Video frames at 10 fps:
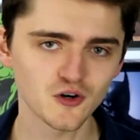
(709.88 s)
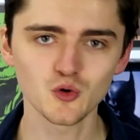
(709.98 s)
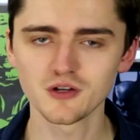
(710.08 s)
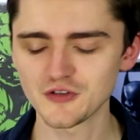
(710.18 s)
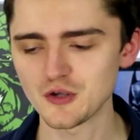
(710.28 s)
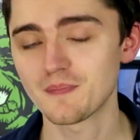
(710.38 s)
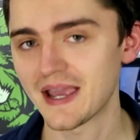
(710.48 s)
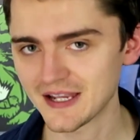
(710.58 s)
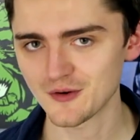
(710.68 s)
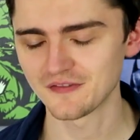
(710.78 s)
for all of you
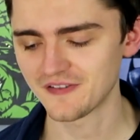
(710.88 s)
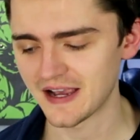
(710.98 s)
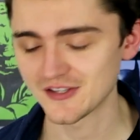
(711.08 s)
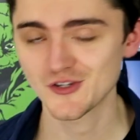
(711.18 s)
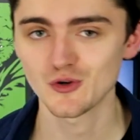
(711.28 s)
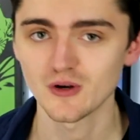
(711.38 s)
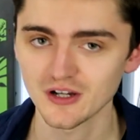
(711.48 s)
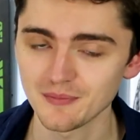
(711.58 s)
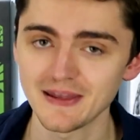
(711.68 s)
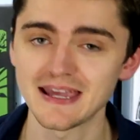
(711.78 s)
Penguin fans, you are
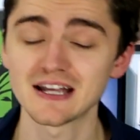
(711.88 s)
going to be